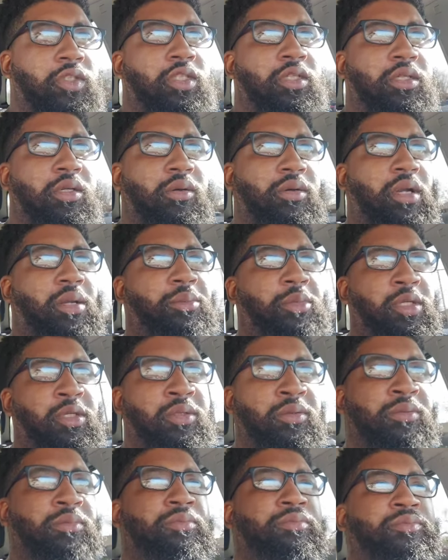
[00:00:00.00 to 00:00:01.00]
You know what I
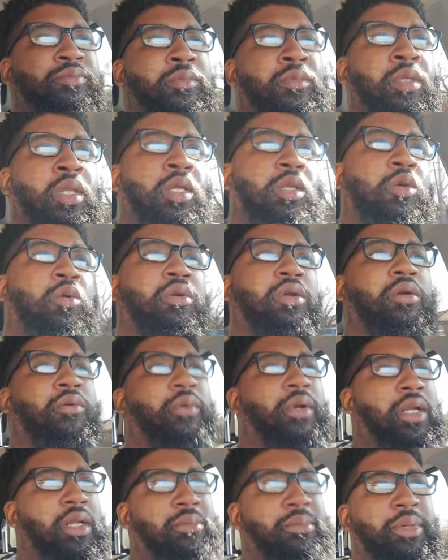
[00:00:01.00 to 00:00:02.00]
mean? You can
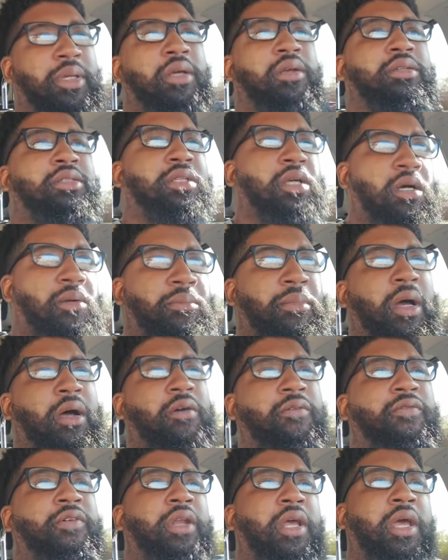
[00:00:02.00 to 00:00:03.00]
really build something
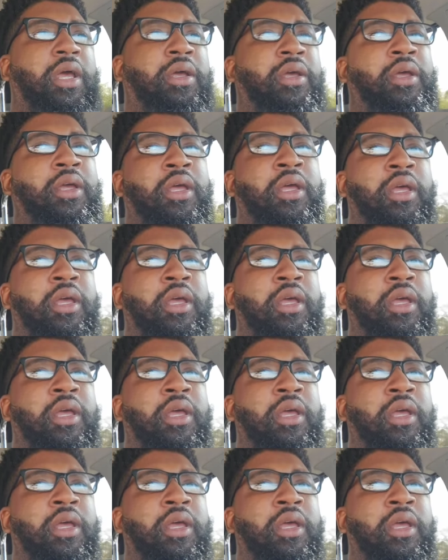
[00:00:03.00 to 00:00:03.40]
off of that.